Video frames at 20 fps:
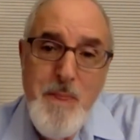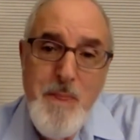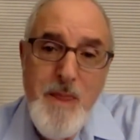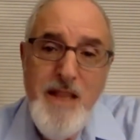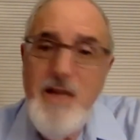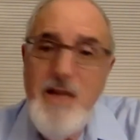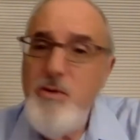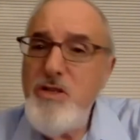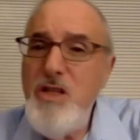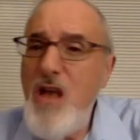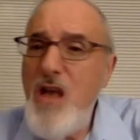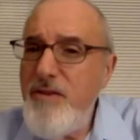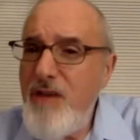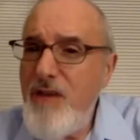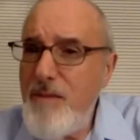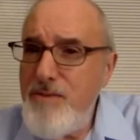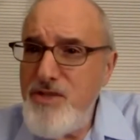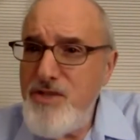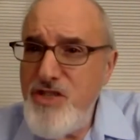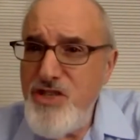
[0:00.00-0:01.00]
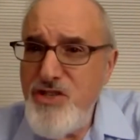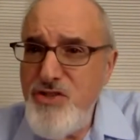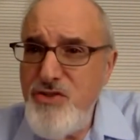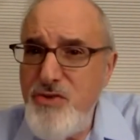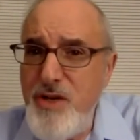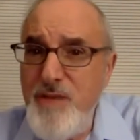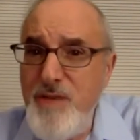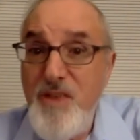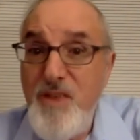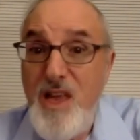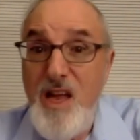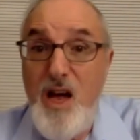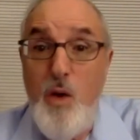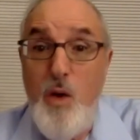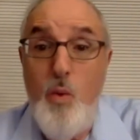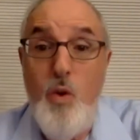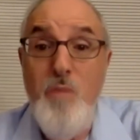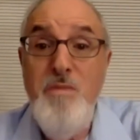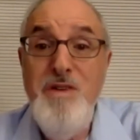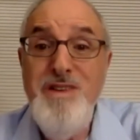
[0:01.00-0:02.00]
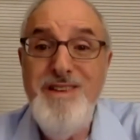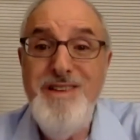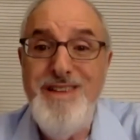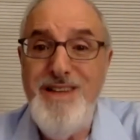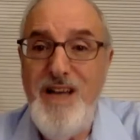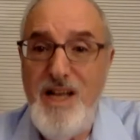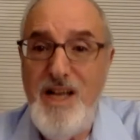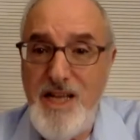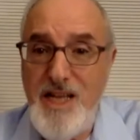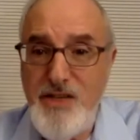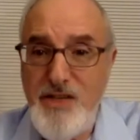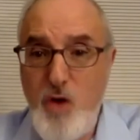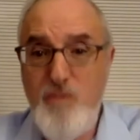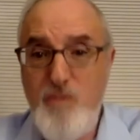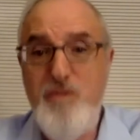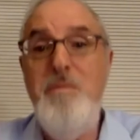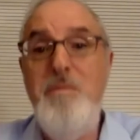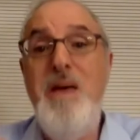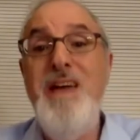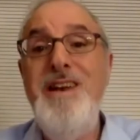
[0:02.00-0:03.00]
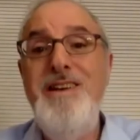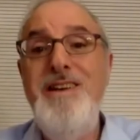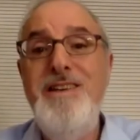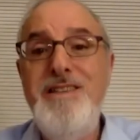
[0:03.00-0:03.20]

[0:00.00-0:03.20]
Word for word: And there was a lot of opposition to it. A woman elected over men?